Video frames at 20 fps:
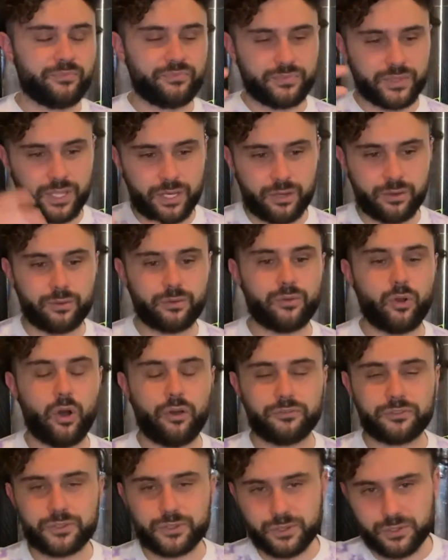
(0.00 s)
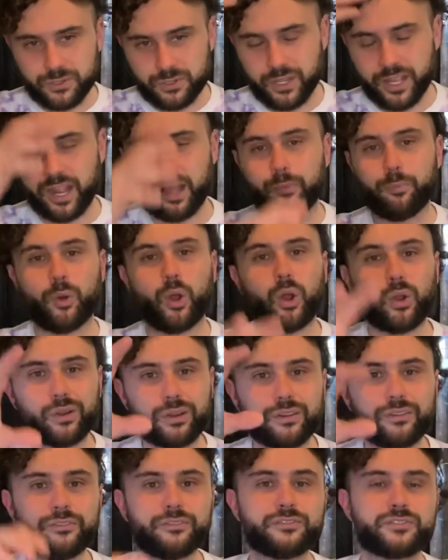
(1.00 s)
know, officers, like a part
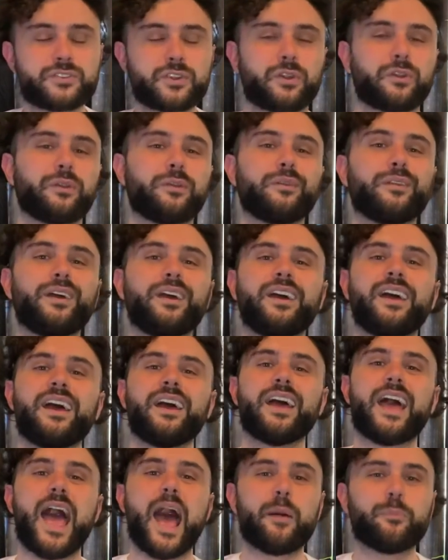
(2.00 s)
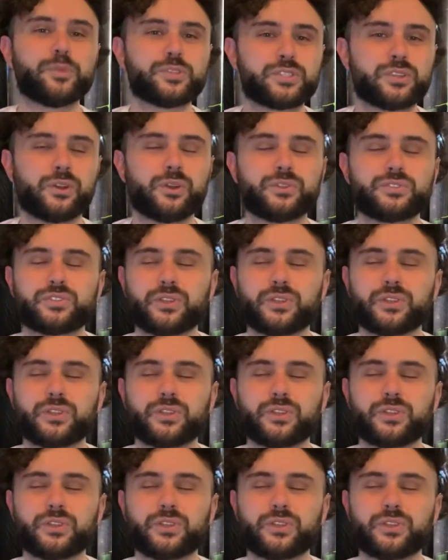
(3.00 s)
of certain episodes.